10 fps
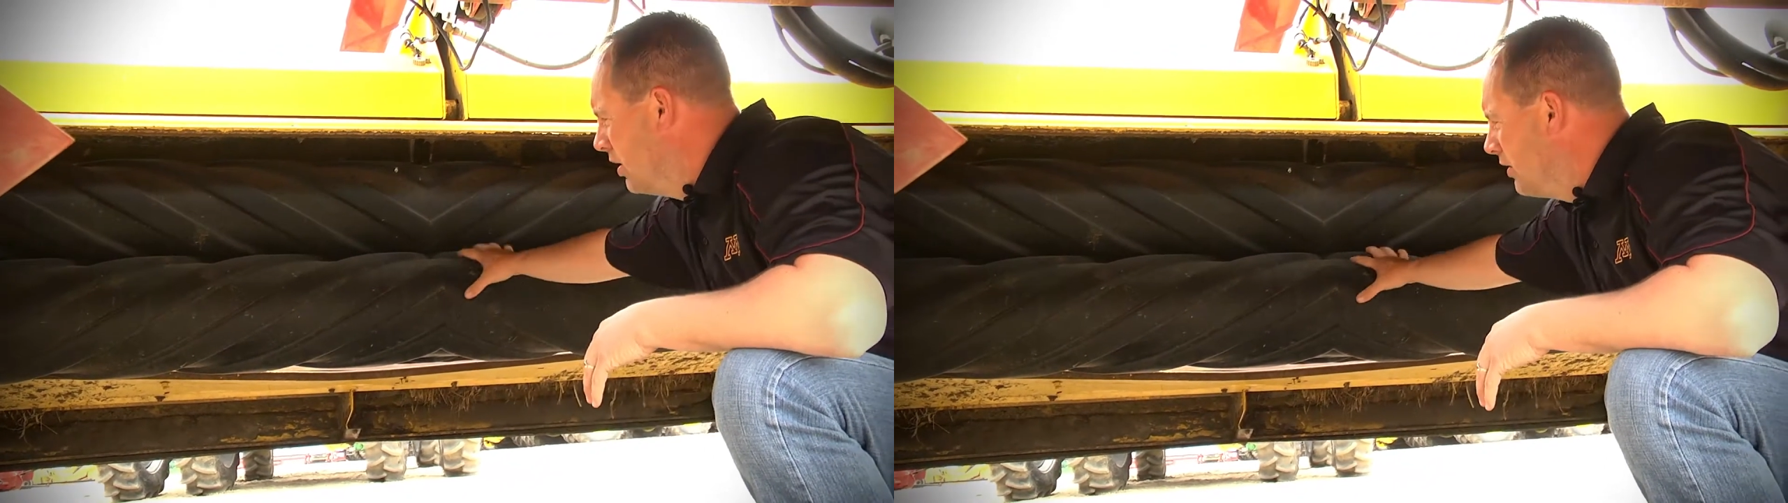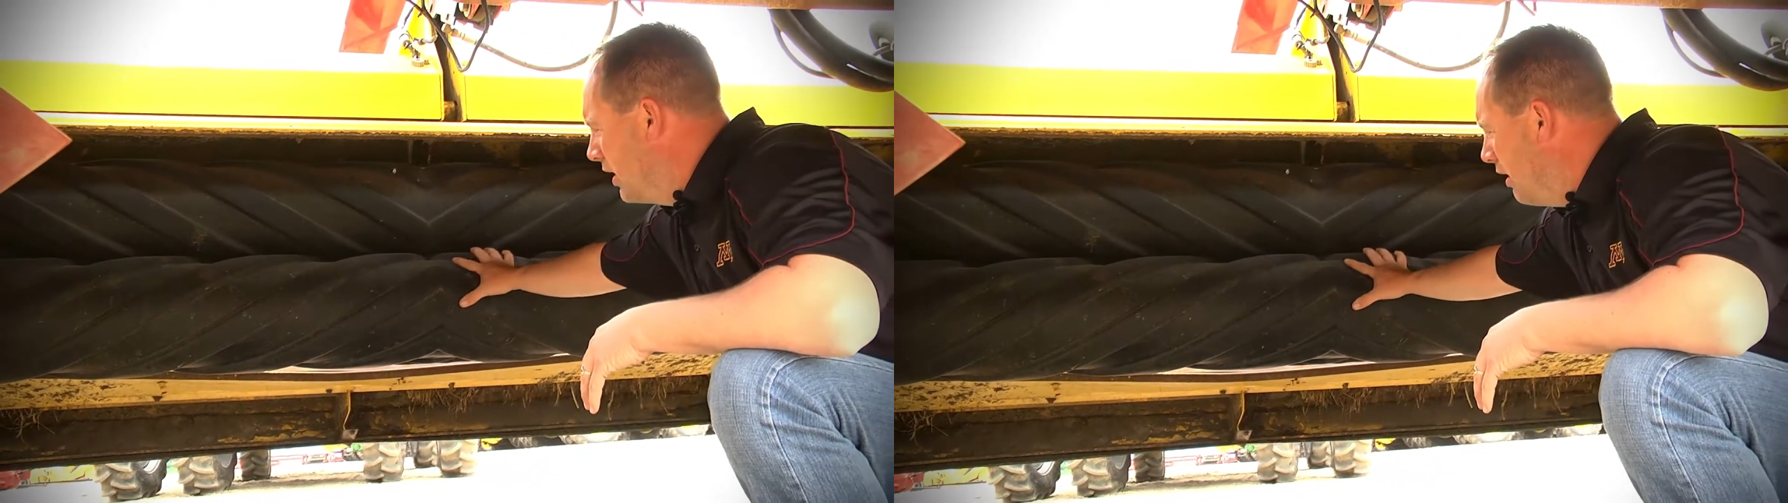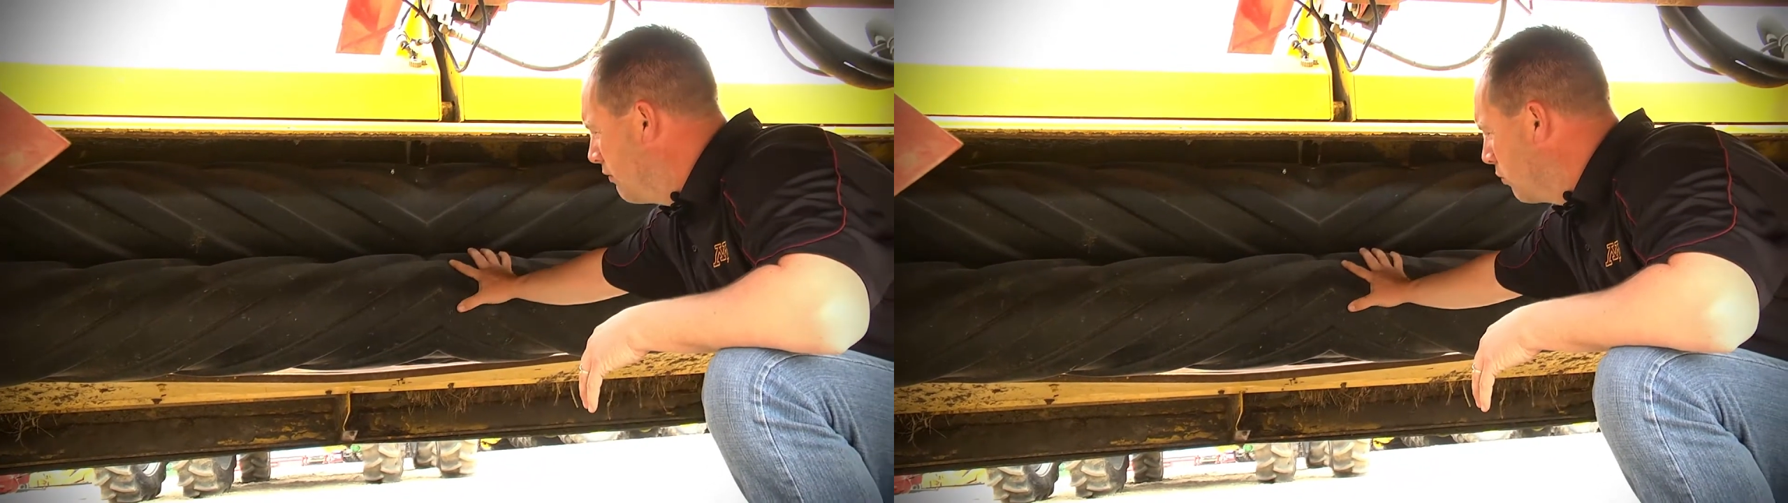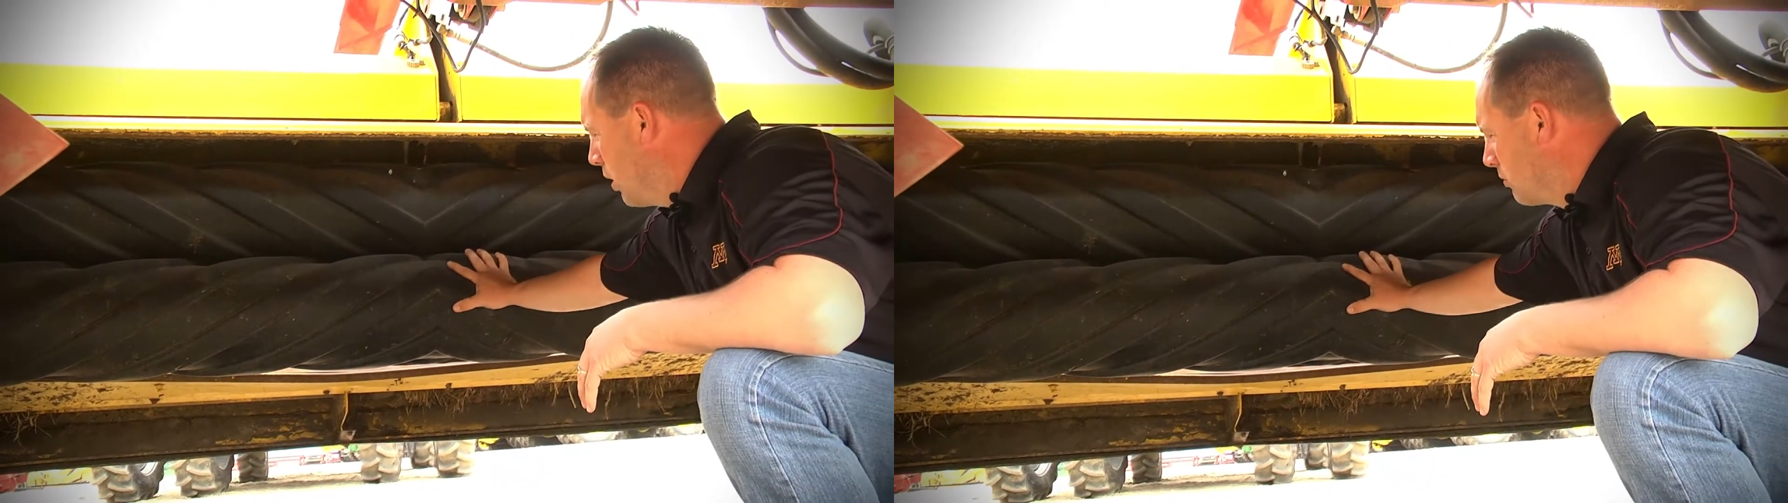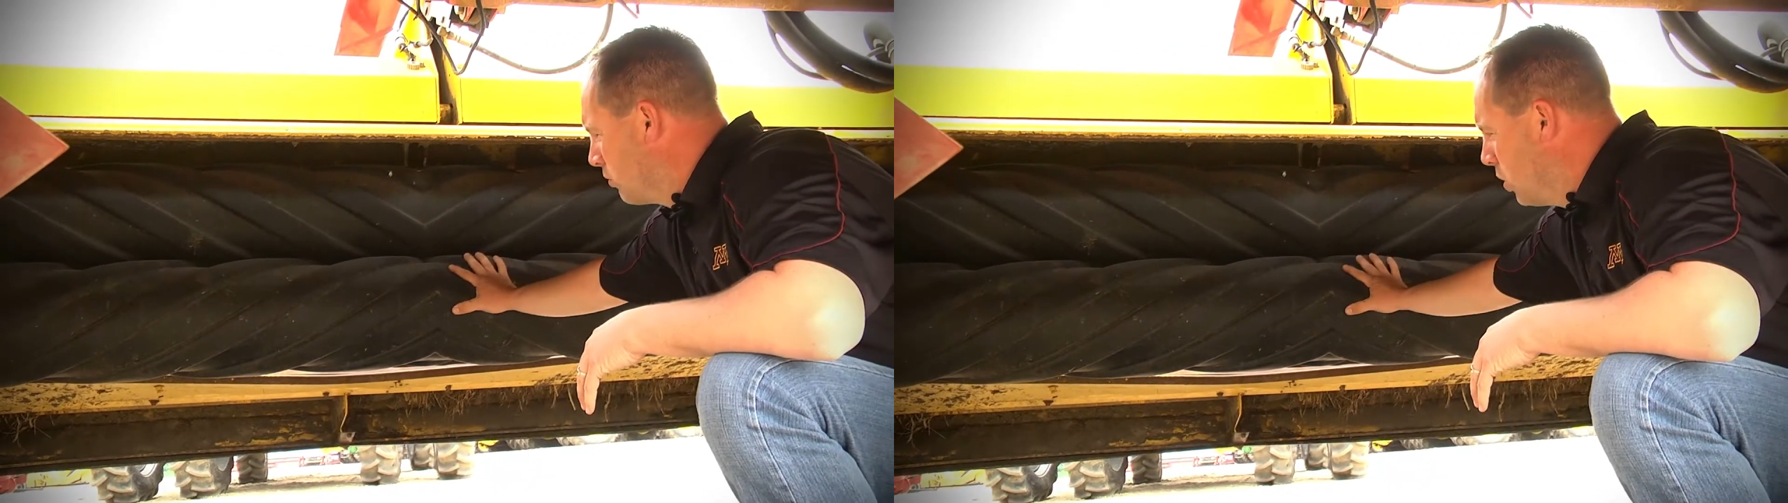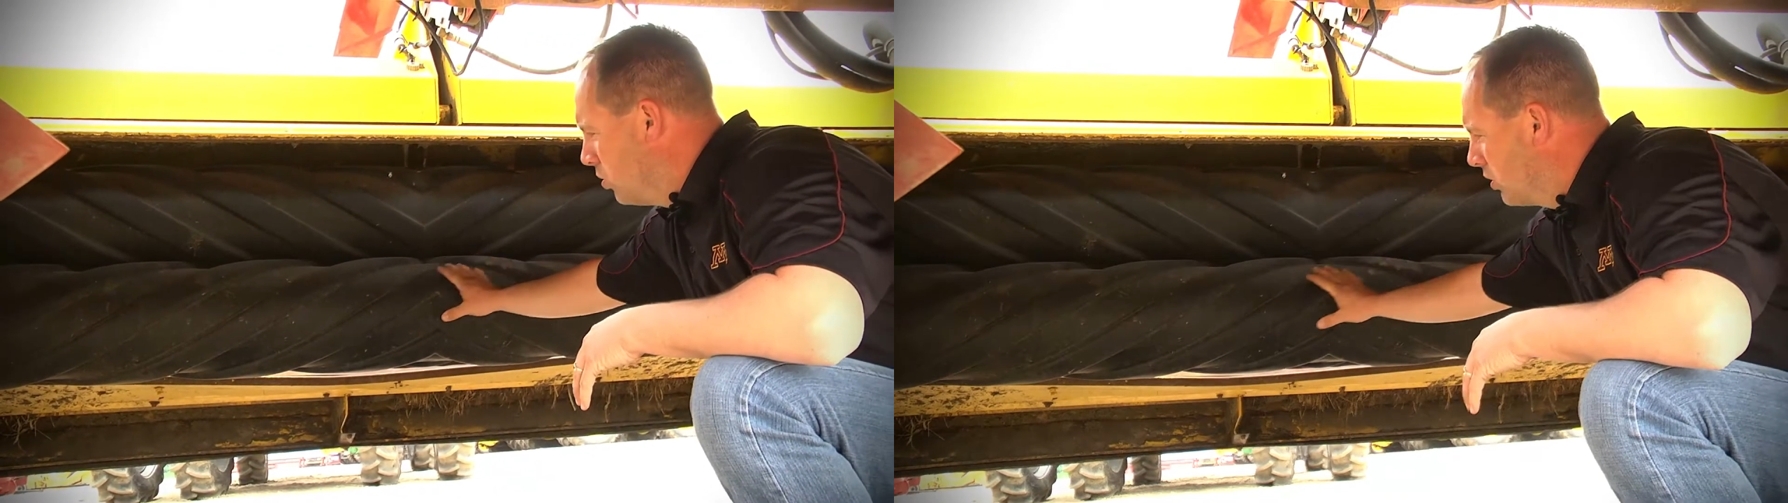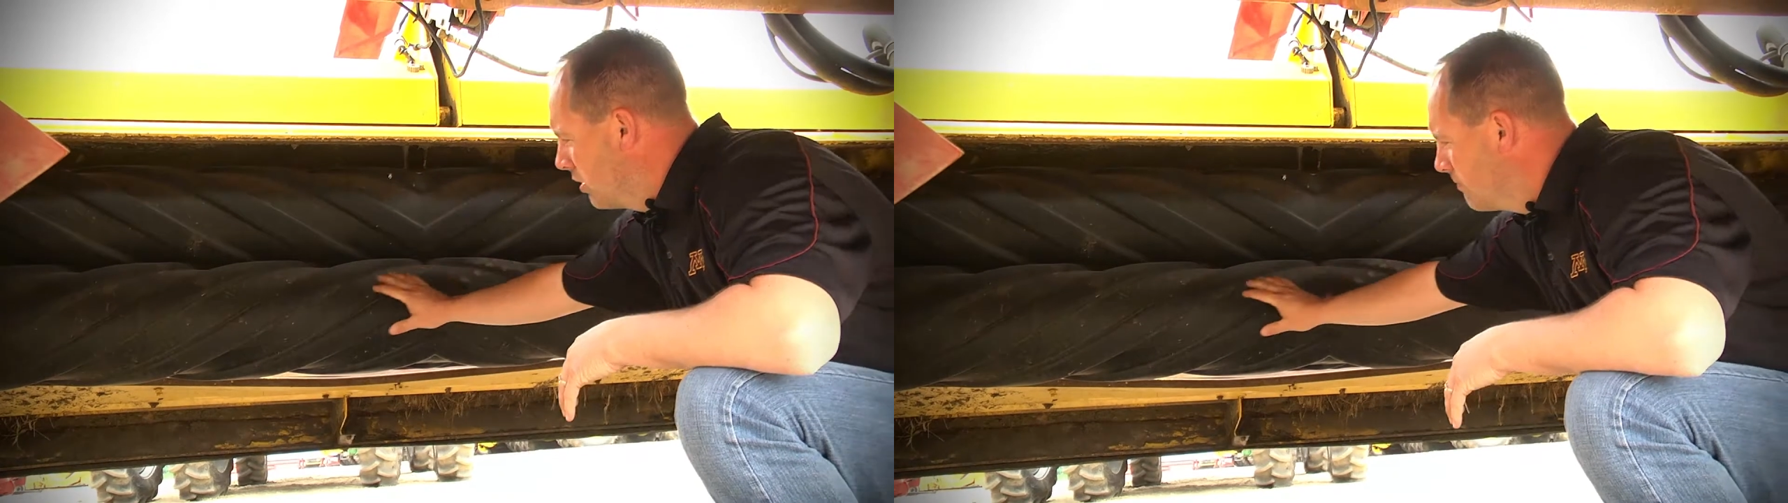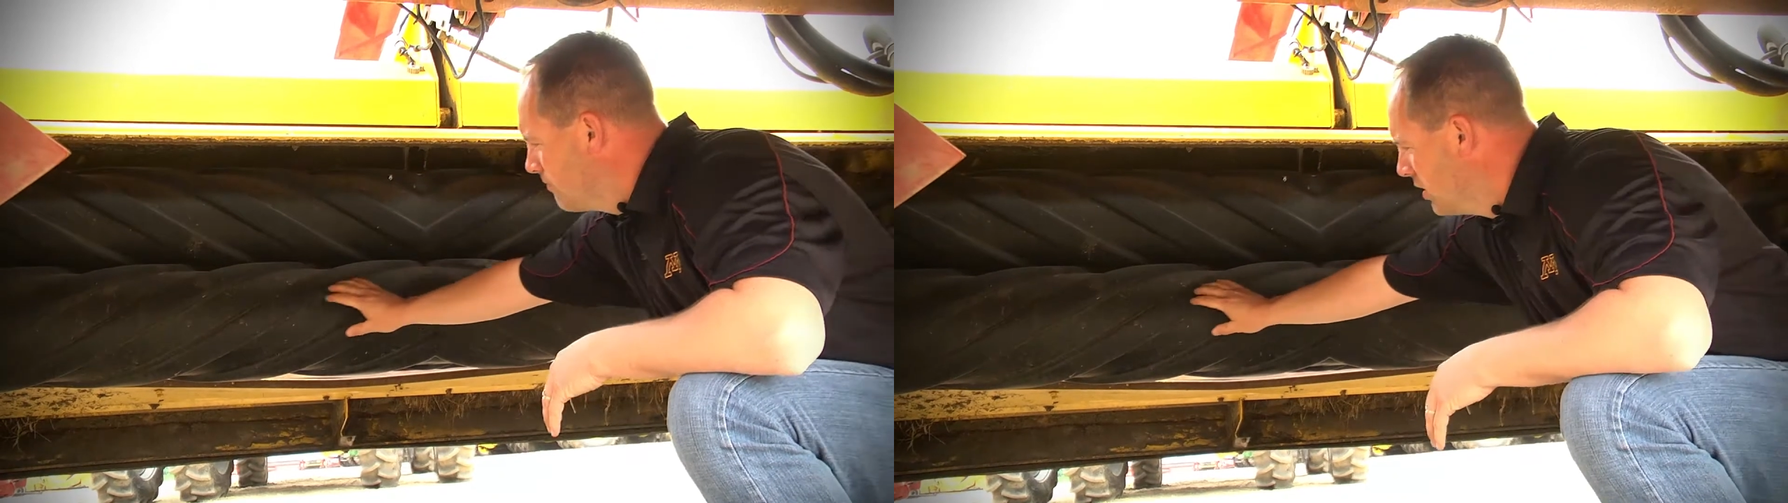they have a rubber
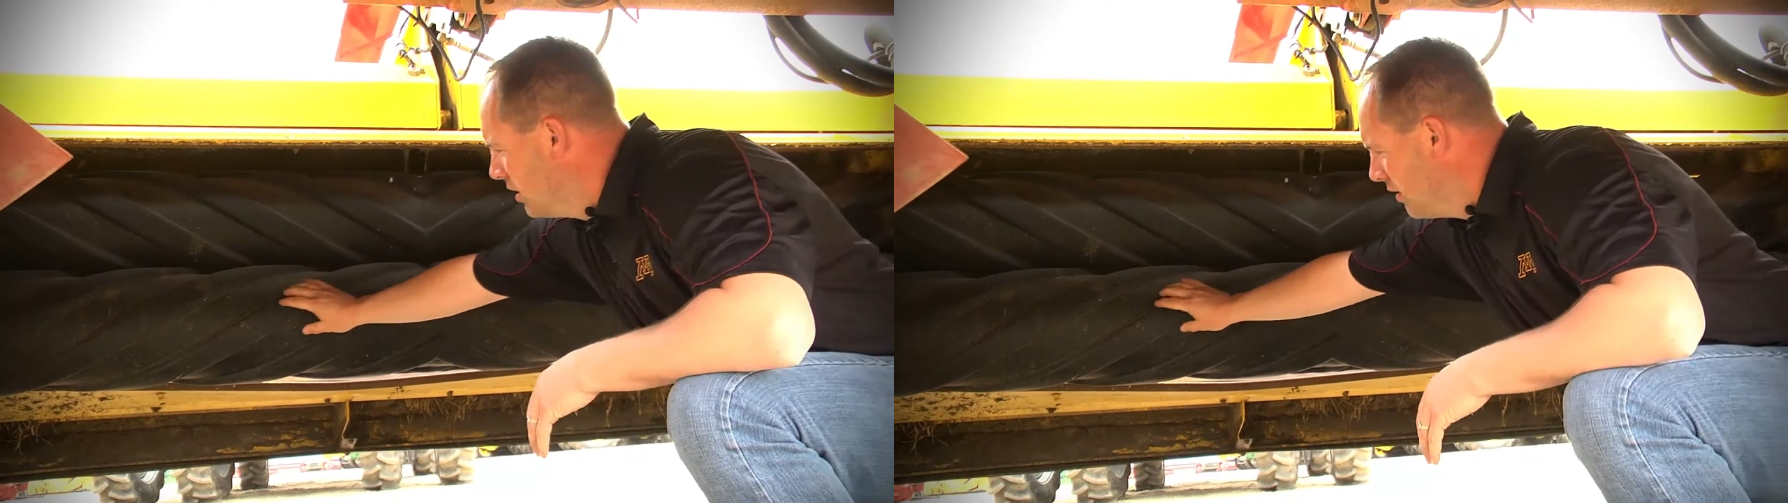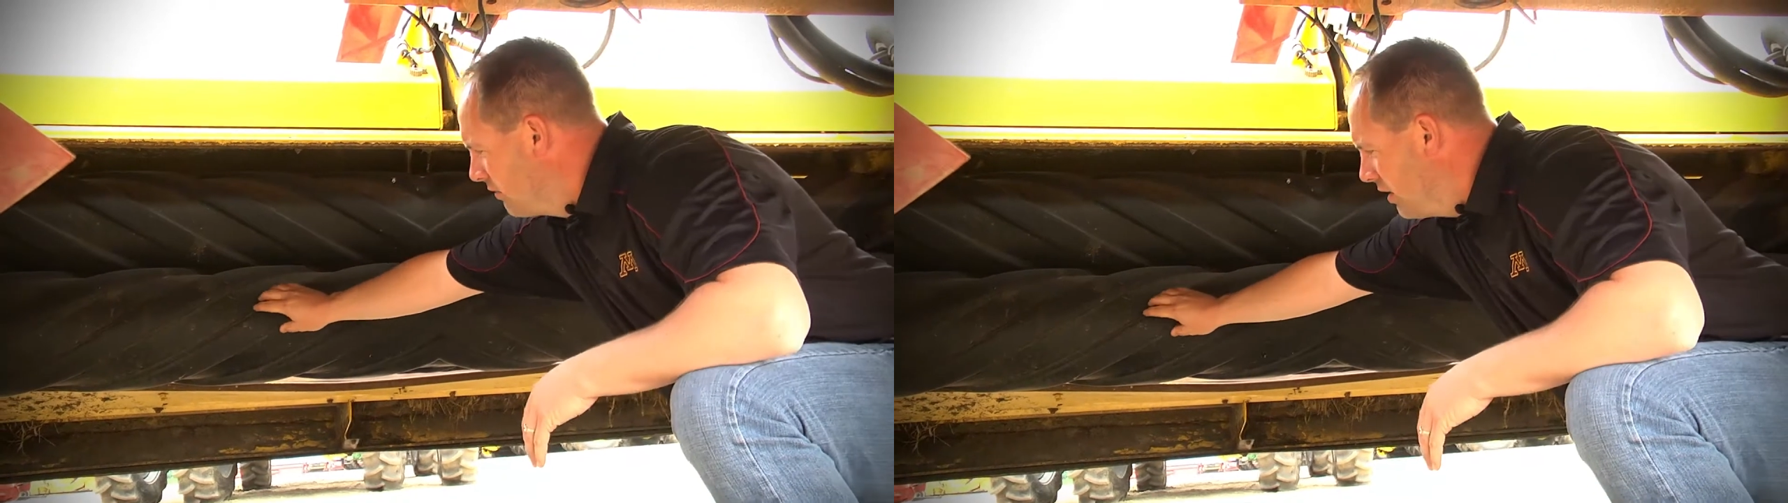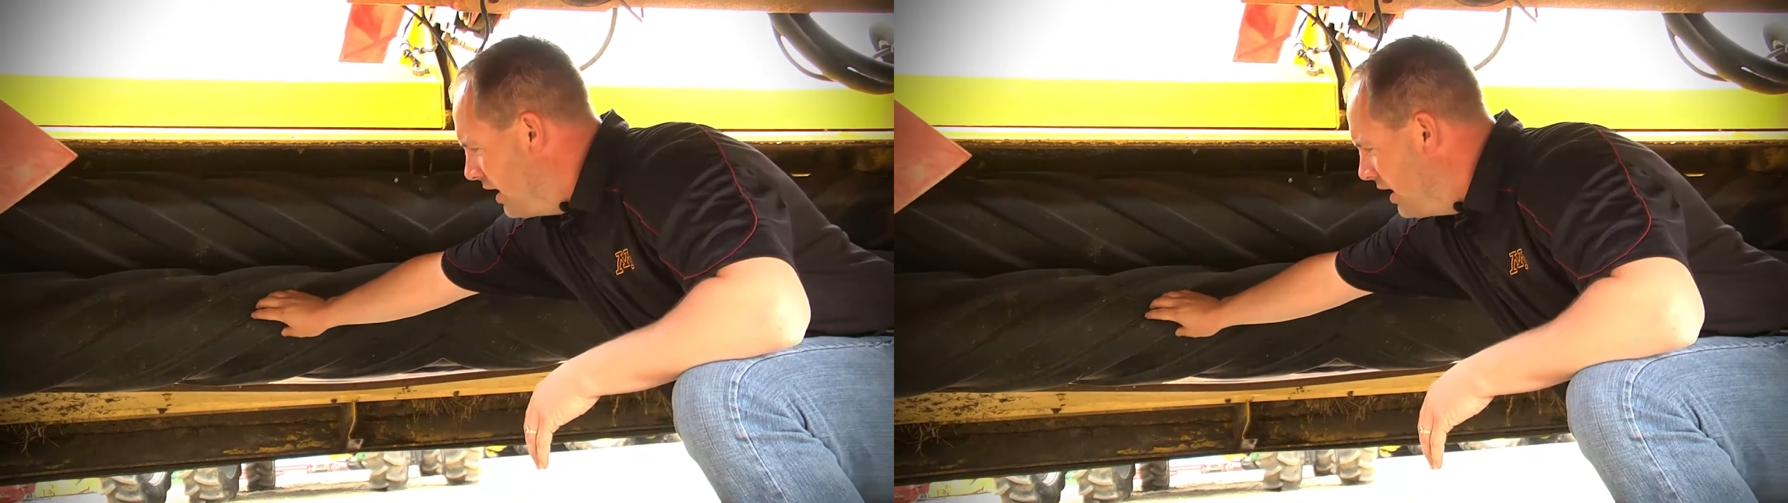roller that